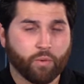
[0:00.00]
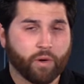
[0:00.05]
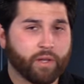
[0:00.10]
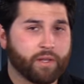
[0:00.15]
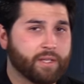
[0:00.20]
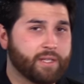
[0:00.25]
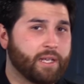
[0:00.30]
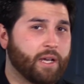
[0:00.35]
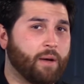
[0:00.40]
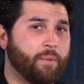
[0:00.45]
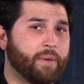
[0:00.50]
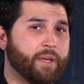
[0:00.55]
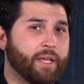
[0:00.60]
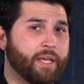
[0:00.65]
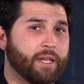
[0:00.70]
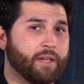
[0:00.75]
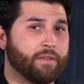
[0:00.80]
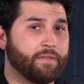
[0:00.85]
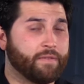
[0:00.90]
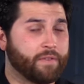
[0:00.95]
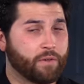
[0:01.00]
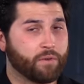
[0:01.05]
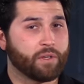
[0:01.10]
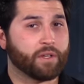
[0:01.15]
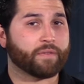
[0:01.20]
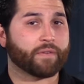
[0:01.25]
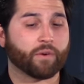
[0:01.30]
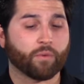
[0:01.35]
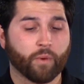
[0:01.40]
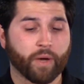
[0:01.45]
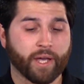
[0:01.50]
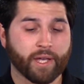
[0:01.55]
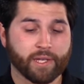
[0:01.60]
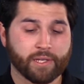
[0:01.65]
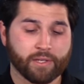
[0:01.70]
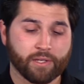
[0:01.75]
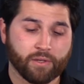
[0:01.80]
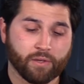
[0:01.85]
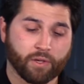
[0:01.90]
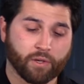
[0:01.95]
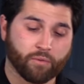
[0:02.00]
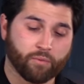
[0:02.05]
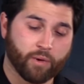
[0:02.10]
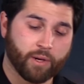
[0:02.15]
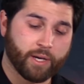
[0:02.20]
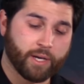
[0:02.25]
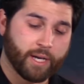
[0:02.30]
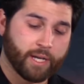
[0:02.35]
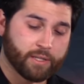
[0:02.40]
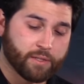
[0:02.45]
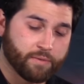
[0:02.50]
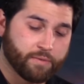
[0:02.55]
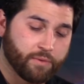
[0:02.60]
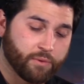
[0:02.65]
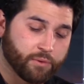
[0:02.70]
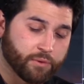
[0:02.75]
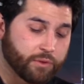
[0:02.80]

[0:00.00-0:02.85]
wear this helmet in a few different ways. You can run it as a full